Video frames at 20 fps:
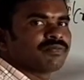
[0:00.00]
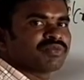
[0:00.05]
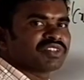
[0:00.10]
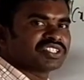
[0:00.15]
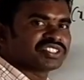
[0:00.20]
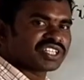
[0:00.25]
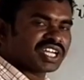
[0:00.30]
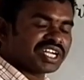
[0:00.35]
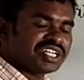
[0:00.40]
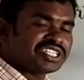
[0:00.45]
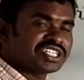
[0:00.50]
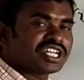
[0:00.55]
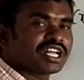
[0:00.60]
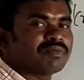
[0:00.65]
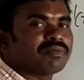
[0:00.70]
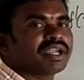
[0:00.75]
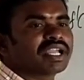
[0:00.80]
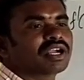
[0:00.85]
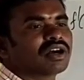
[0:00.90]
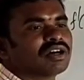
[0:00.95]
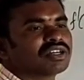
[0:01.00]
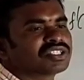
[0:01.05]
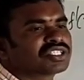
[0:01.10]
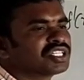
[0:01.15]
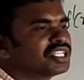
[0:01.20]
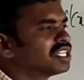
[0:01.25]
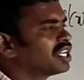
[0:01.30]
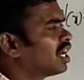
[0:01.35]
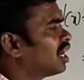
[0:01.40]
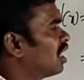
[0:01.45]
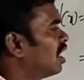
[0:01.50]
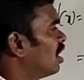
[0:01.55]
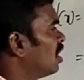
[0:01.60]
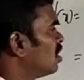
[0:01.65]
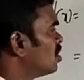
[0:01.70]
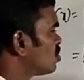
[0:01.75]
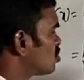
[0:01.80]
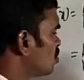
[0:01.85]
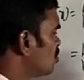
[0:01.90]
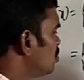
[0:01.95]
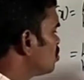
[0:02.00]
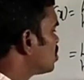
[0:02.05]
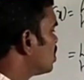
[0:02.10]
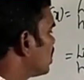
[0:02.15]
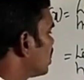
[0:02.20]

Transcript: sin theta by cos theta. So using